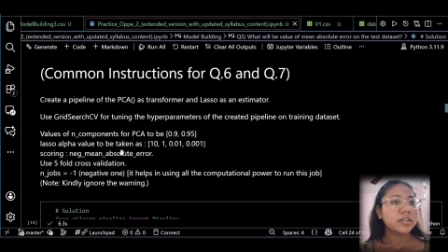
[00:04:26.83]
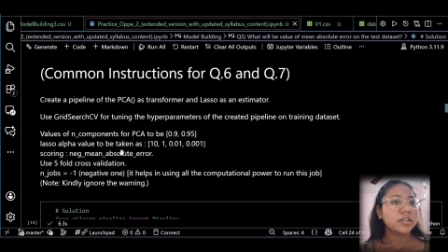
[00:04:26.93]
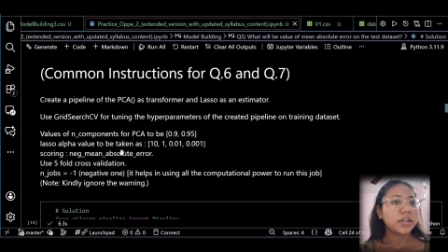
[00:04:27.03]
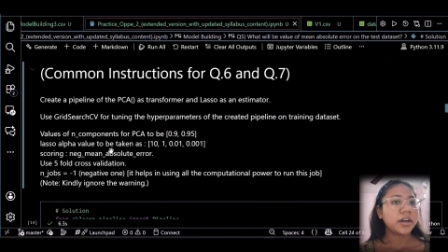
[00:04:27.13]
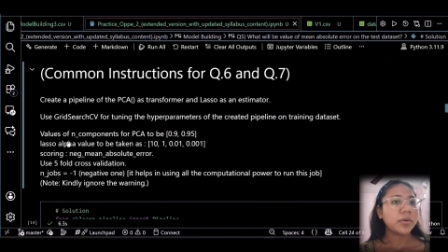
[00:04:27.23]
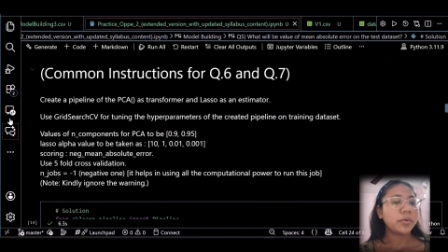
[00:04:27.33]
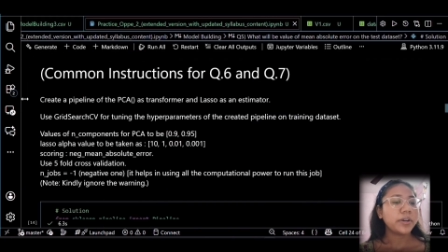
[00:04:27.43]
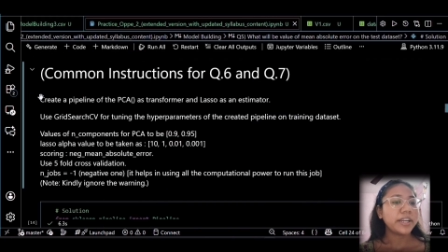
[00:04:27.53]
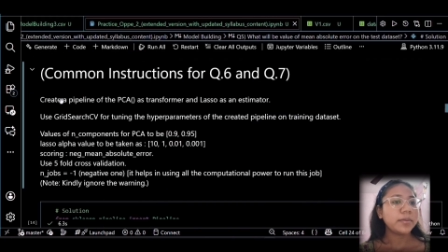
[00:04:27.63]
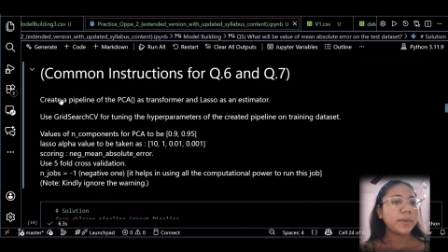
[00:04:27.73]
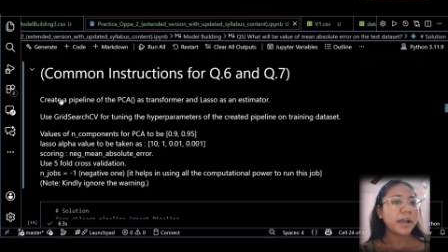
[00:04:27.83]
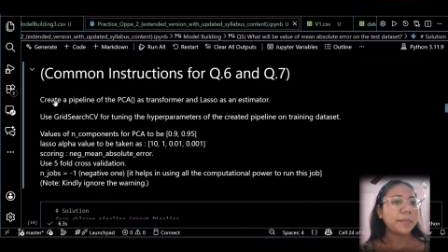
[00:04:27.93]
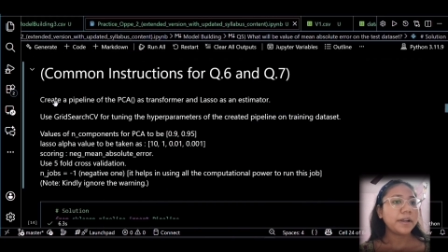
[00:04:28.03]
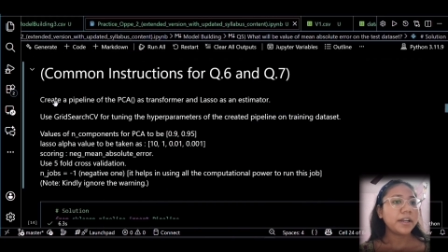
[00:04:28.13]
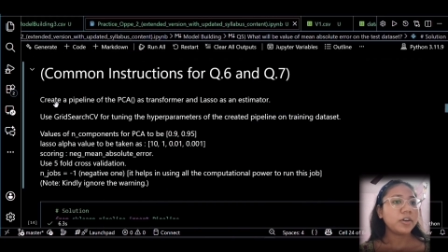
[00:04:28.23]
Now create a
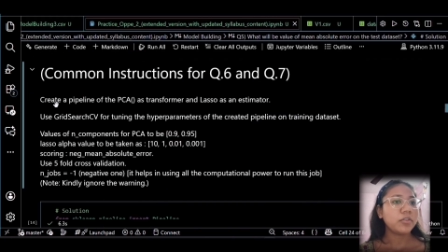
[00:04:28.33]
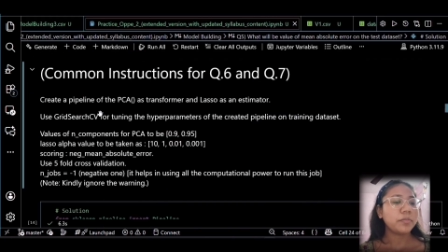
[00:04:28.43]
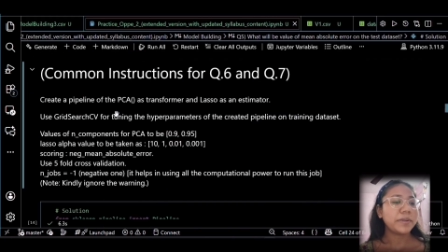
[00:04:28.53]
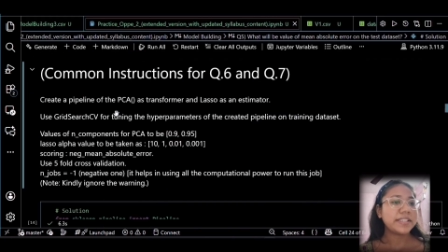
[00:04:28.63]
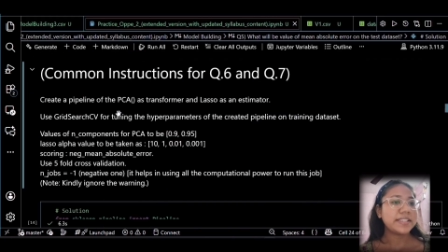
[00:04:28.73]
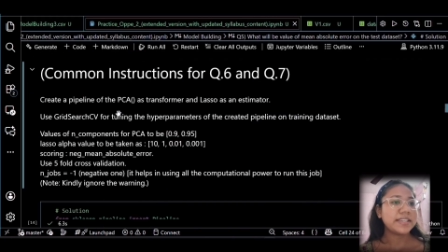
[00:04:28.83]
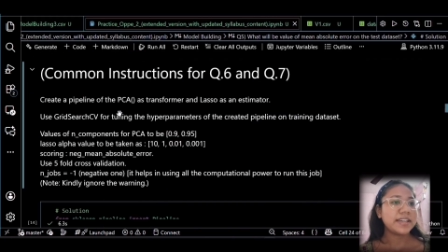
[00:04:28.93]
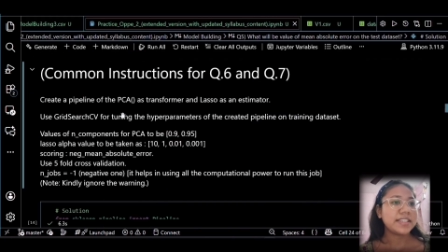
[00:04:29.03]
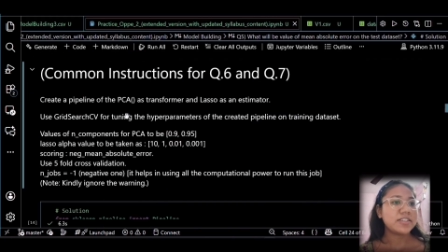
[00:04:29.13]
pipeline of PCA as